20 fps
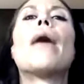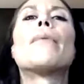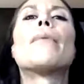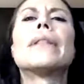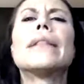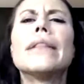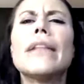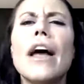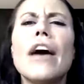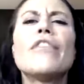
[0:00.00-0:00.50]
I
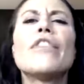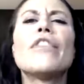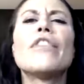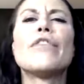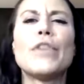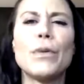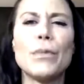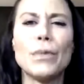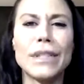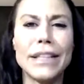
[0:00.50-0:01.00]
would love
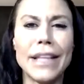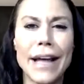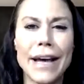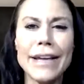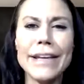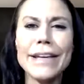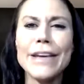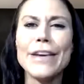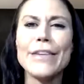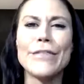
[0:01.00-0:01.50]
if you would
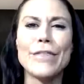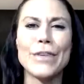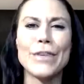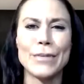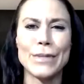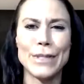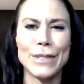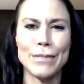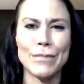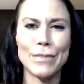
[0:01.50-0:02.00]
like, if you
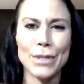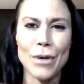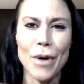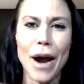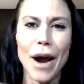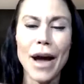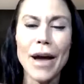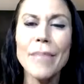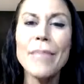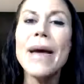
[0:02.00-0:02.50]
would
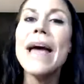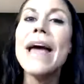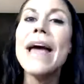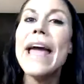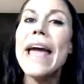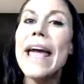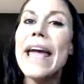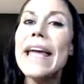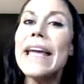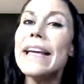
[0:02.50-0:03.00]
subscribe,
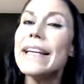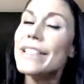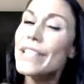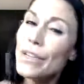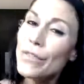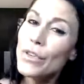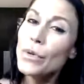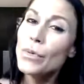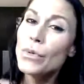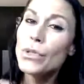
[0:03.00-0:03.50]
and
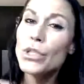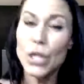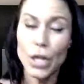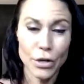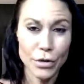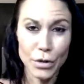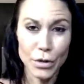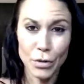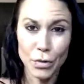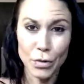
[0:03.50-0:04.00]
if you would
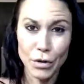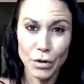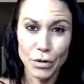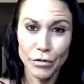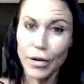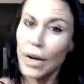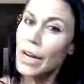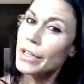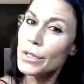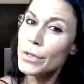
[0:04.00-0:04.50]
share this with your
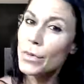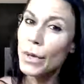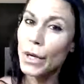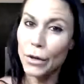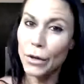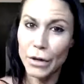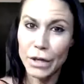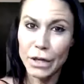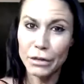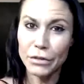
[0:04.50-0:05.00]
friends. We
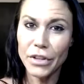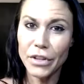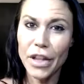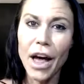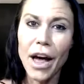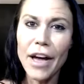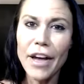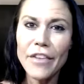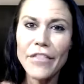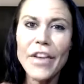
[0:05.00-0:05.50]
are here
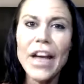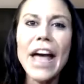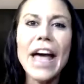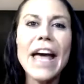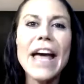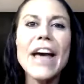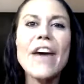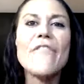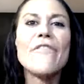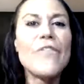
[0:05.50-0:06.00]
live
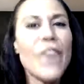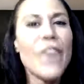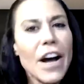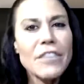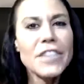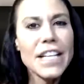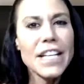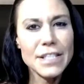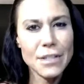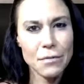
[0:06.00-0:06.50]

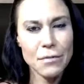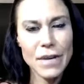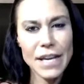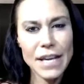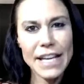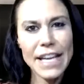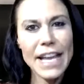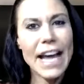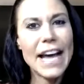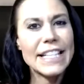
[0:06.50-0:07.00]
5 days a
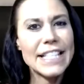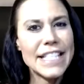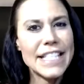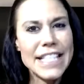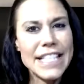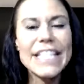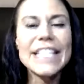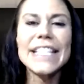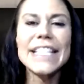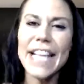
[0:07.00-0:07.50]
week at
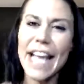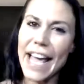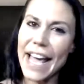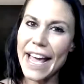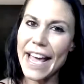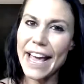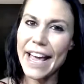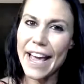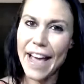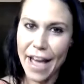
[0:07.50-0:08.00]
6
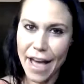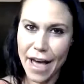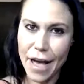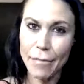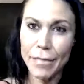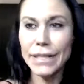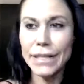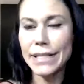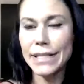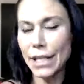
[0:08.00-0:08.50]

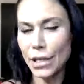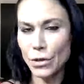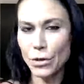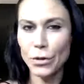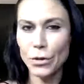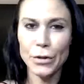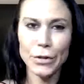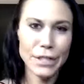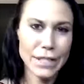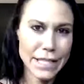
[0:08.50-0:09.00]
a.m.
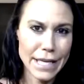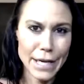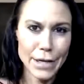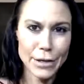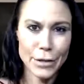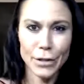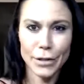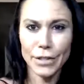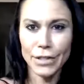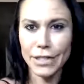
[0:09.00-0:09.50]
Central
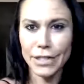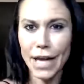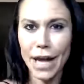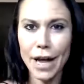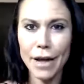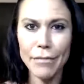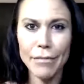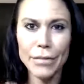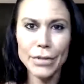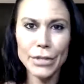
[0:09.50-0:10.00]
Standard
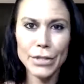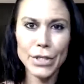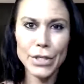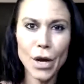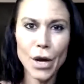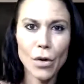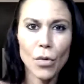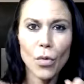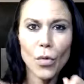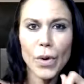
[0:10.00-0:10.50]
Time.
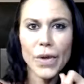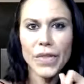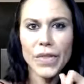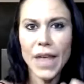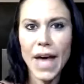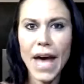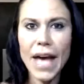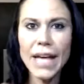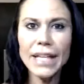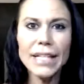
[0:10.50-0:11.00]
So with
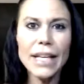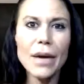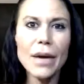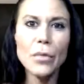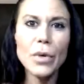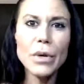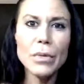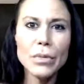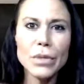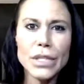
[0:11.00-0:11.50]
that,
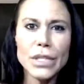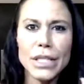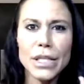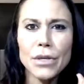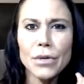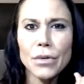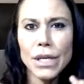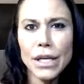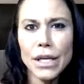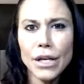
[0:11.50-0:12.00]
we will see
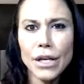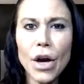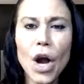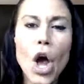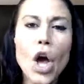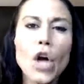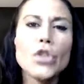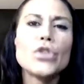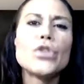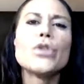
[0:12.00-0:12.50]
you here
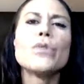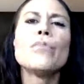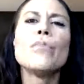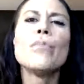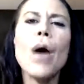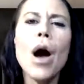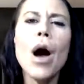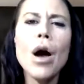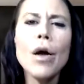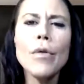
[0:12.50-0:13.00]

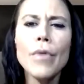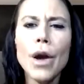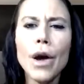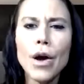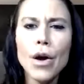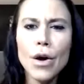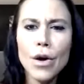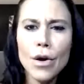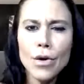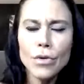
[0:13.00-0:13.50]

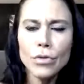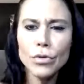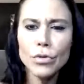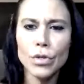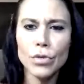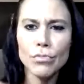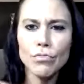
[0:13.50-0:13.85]
tomorrow.